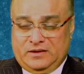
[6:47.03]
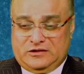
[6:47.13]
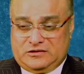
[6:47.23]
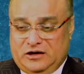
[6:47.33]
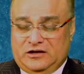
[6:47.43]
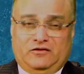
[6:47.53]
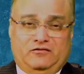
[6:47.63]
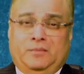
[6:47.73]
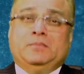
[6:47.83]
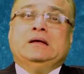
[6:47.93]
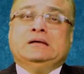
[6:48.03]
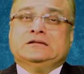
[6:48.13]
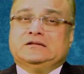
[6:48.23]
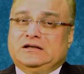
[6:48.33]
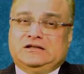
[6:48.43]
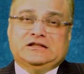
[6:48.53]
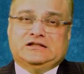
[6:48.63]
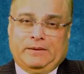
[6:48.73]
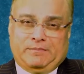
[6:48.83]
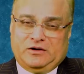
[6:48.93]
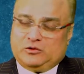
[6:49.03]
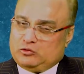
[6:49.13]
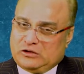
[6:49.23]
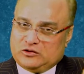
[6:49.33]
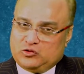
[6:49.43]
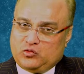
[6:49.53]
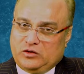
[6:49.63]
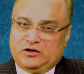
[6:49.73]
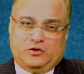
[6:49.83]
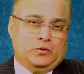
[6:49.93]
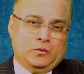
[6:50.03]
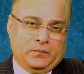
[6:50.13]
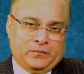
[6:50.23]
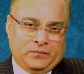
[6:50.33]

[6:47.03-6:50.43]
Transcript: starting from 13th April 2022